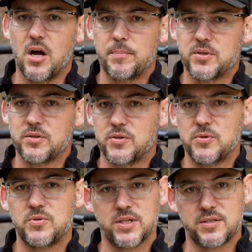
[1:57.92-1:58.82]
up to
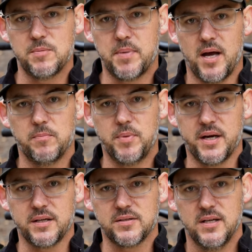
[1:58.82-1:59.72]
two 60 pound
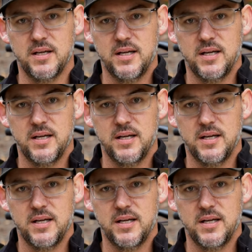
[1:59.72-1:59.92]
bikes.